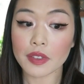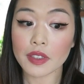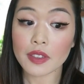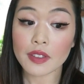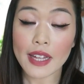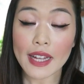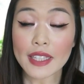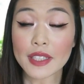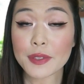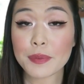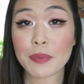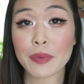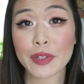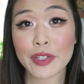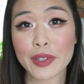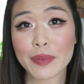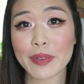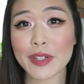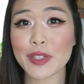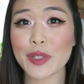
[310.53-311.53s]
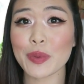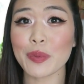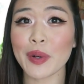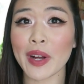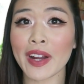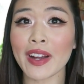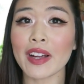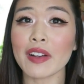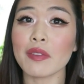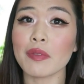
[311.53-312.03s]
So that's pretty much
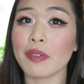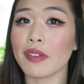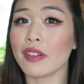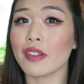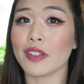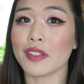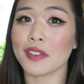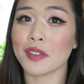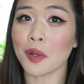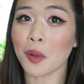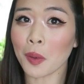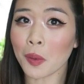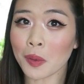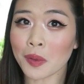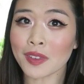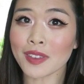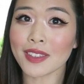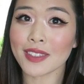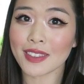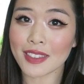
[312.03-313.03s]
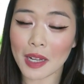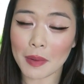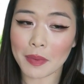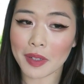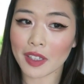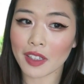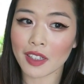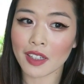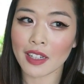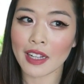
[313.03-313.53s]
where I've been this whole
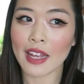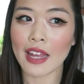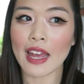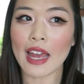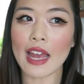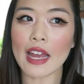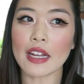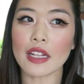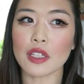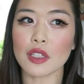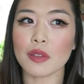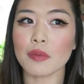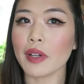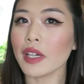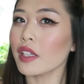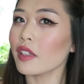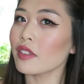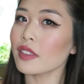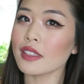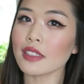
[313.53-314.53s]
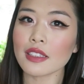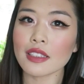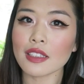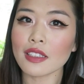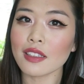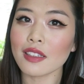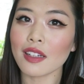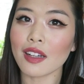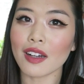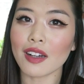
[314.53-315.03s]
summer. And you might have
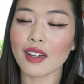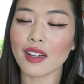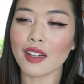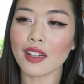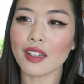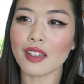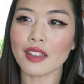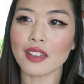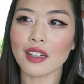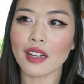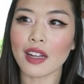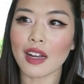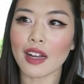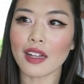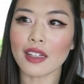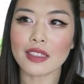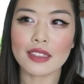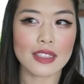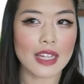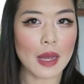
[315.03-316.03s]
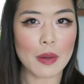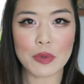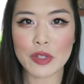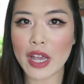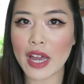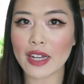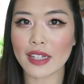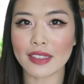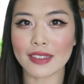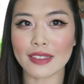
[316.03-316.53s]
seen on
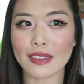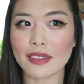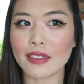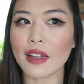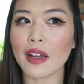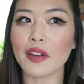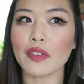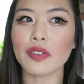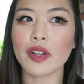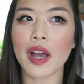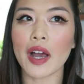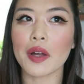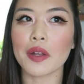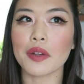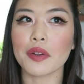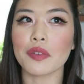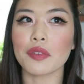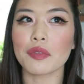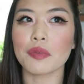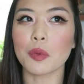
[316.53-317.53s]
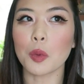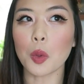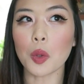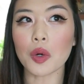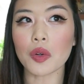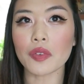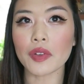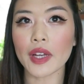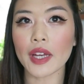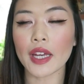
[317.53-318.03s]
Snapchat and stuff kind of
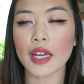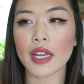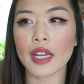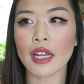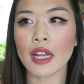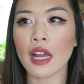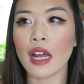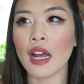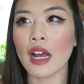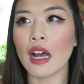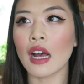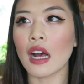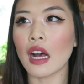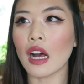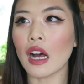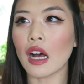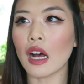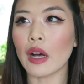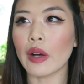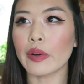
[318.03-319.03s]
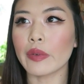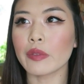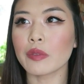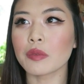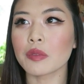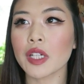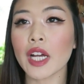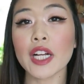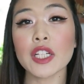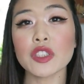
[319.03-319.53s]
more of a
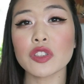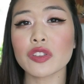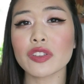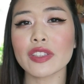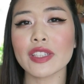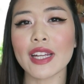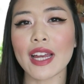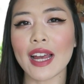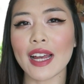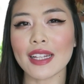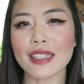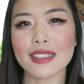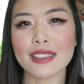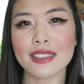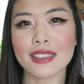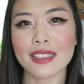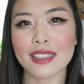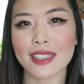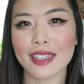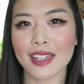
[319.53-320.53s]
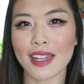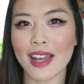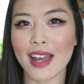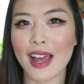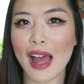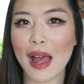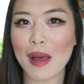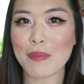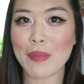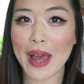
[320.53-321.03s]
country-esque
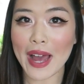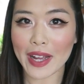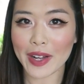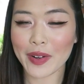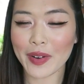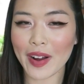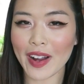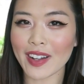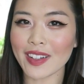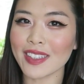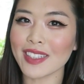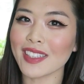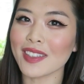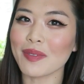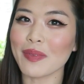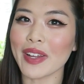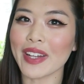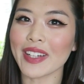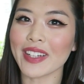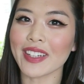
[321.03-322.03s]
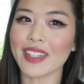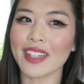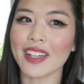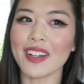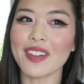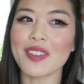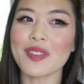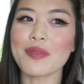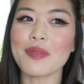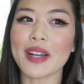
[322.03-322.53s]
background in many
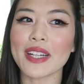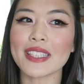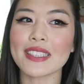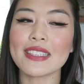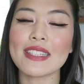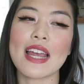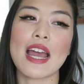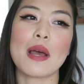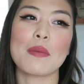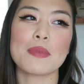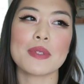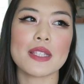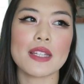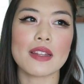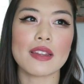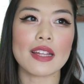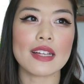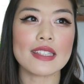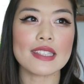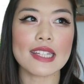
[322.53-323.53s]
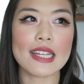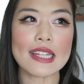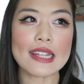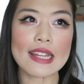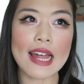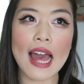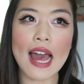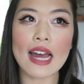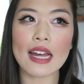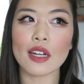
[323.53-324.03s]
of my snaps and things
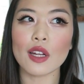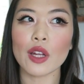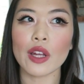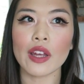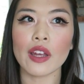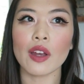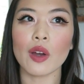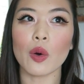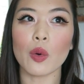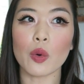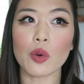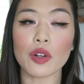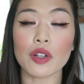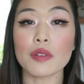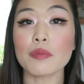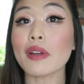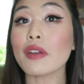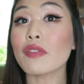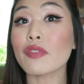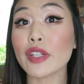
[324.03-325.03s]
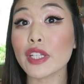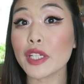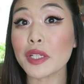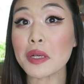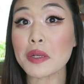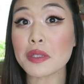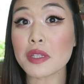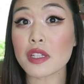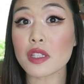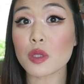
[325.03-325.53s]
like that, or in my
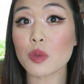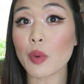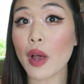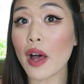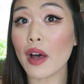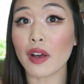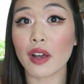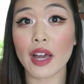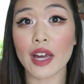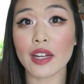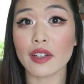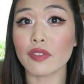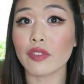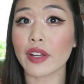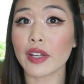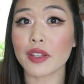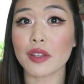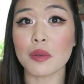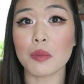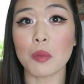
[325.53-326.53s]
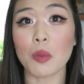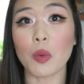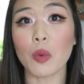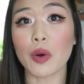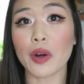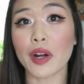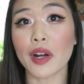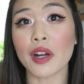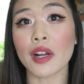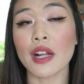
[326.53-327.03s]
videos as well, kind of like the
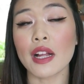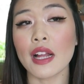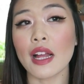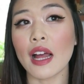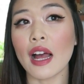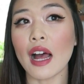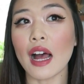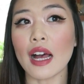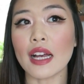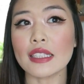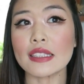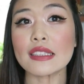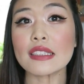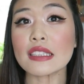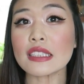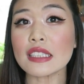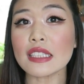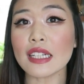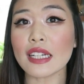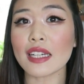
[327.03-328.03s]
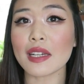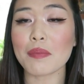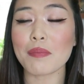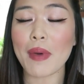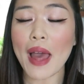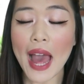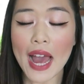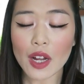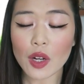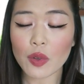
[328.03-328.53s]
more scenic
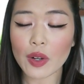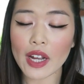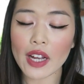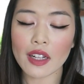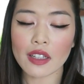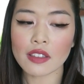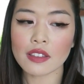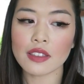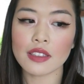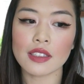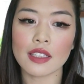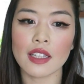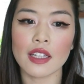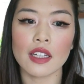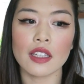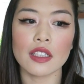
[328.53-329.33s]
backgrounds.